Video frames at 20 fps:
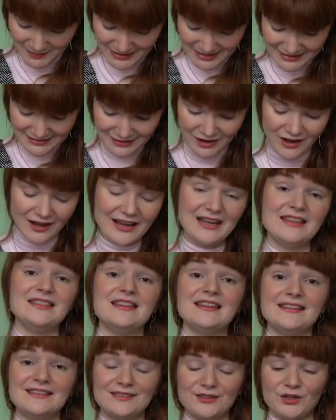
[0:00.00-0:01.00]
I need to iron
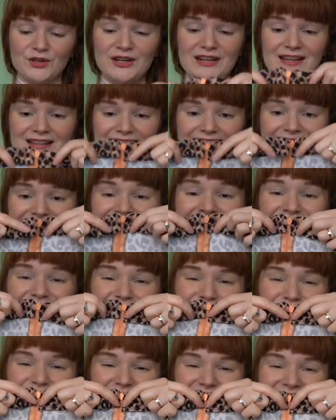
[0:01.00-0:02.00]
this, sorry, because the
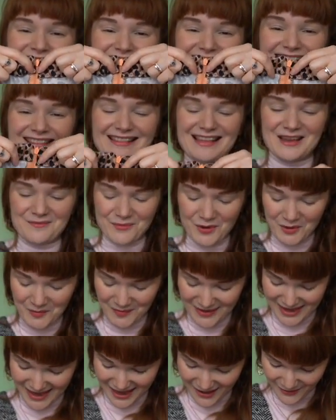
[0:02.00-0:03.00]
facings are like
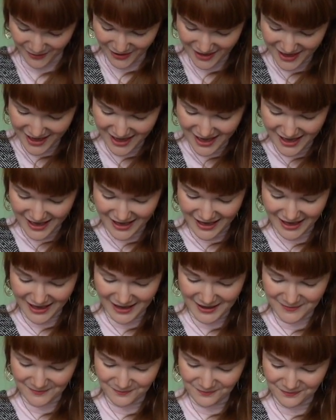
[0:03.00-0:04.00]
popping out.
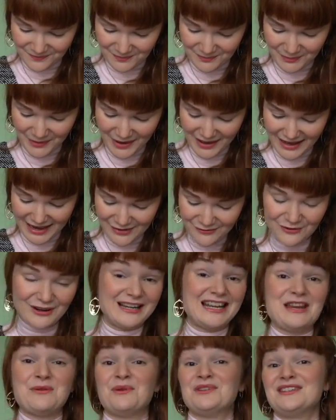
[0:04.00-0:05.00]
But I
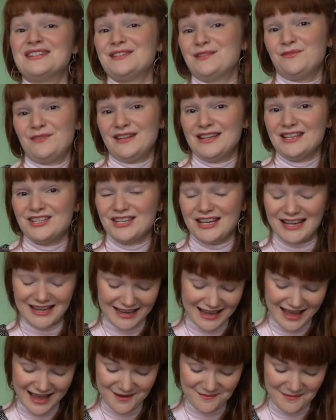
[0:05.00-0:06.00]
really wanted to finish it,
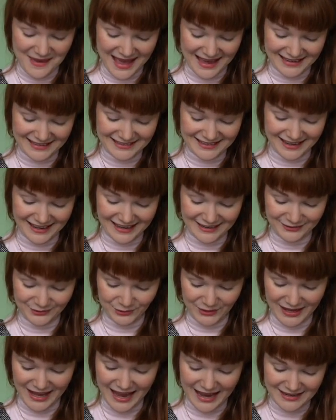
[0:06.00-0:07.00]
and that's
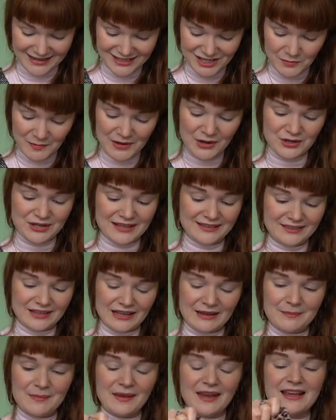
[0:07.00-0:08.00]
all I had. And to be honest,
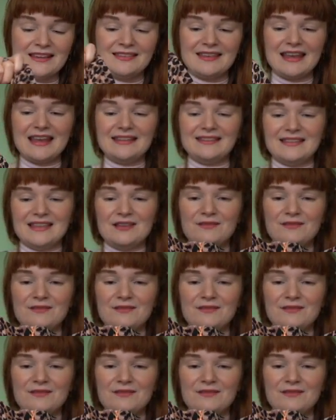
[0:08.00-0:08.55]
because it is an